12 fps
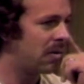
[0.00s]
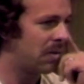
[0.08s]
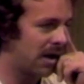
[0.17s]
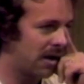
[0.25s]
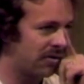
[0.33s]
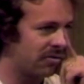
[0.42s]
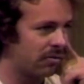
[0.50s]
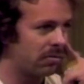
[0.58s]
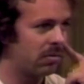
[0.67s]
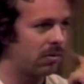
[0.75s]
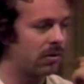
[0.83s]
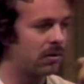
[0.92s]
When I was a
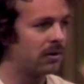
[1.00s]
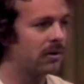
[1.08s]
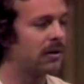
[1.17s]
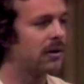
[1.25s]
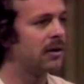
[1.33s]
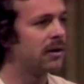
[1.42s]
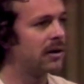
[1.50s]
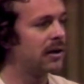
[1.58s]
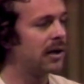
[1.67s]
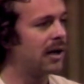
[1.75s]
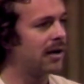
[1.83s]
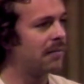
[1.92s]
reporter.
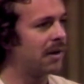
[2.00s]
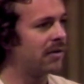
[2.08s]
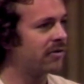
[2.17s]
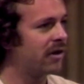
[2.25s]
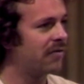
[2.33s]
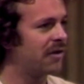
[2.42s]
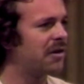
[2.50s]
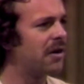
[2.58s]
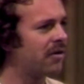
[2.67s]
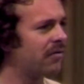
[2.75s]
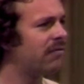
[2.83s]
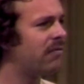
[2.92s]
And myself and
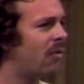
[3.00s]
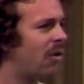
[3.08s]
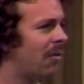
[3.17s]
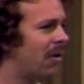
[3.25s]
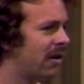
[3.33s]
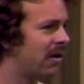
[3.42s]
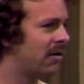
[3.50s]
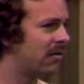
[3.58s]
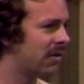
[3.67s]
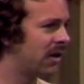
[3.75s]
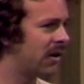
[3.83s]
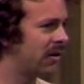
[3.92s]
another former editor of
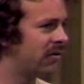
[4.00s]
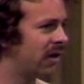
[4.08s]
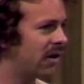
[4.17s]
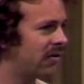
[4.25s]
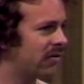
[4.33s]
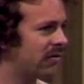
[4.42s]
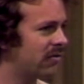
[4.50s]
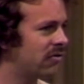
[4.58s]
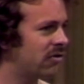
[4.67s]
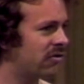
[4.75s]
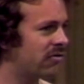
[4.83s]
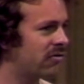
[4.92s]
the Daily Texan,
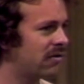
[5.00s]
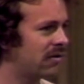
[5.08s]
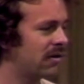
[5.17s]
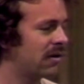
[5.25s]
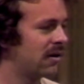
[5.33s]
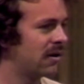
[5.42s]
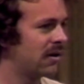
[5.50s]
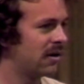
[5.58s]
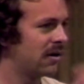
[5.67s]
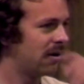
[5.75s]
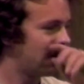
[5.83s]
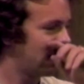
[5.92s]
just
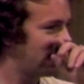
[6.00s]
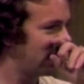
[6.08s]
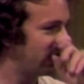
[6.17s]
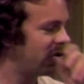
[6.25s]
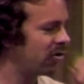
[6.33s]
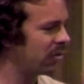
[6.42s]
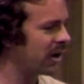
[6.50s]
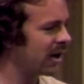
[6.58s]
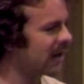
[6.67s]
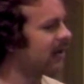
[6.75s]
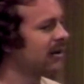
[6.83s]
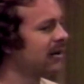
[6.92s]
as soon as we
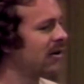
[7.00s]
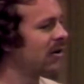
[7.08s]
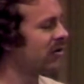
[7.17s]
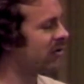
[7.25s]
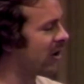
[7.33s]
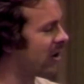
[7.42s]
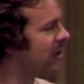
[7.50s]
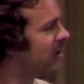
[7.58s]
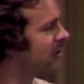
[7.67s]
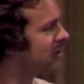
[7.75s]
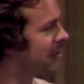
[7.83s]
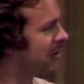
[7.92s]
got hooked on it,
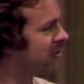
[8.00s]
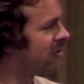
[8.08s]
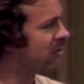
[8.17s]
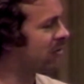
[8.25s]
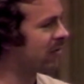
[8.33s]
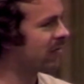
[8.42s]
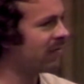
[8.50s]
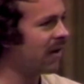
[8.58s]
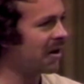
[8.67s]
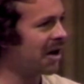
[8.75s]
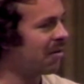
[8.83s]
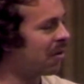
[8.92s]
I mean, as soon as we
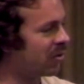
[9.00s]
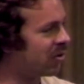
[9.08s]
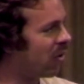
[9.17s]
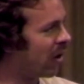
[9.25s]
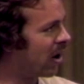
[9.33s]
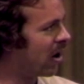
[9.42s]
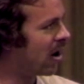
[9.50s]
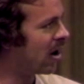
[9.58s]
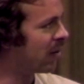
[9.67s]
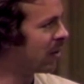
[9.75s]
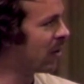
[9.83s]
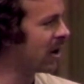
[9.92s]
found out what was going
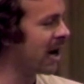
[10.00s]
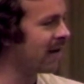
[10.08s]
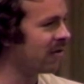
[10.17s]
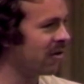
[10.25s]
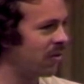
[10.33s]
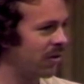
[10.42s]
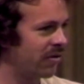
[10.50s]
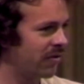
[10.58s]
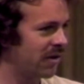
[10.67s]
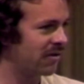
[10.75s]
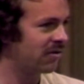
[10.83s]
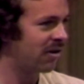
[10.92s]
on, we went after it with
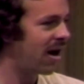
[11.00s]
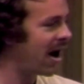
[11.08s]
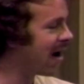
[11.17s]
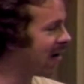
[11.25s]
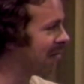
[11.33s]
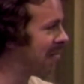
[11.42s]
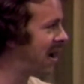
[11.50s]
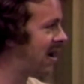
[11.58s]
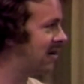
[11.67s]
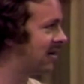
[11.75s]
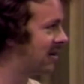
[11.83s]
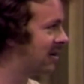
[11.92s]
entire
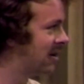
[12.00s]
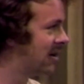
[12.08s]
abandon.